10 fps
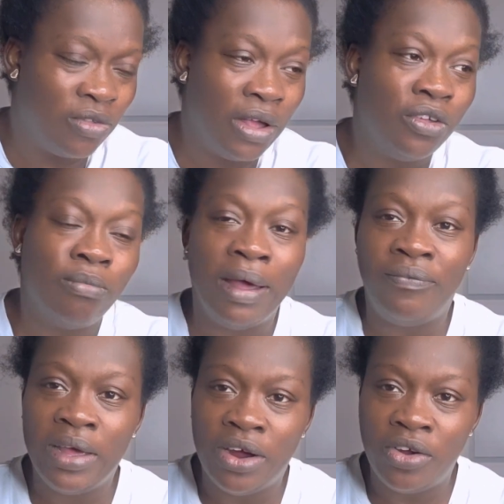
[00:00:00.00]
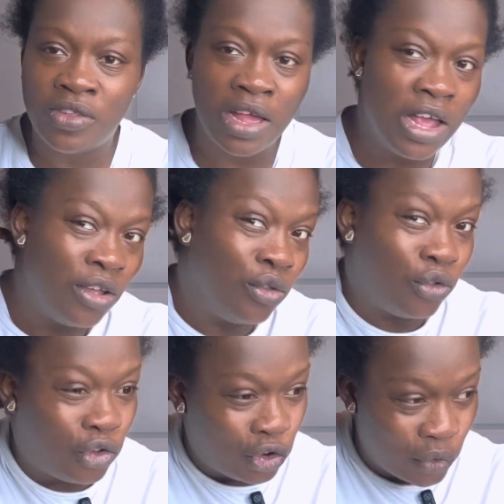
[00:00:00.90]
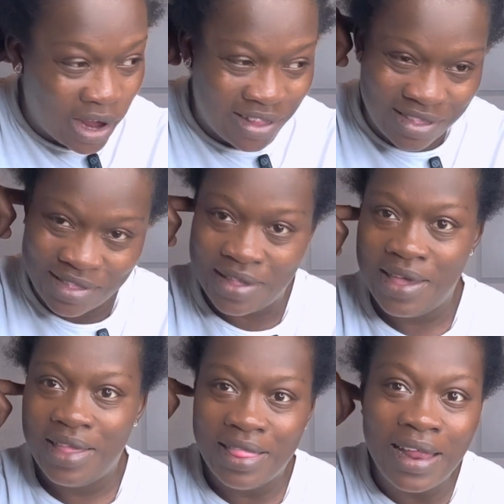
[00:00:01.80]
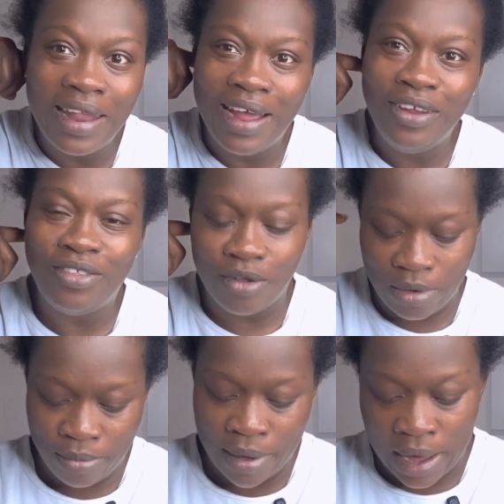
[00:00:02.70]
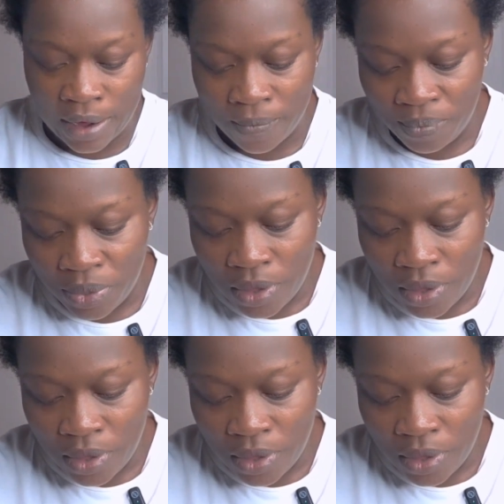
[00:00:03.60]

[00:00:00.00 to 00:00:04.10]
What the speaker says: So I use my fingers to trace the lines of my back.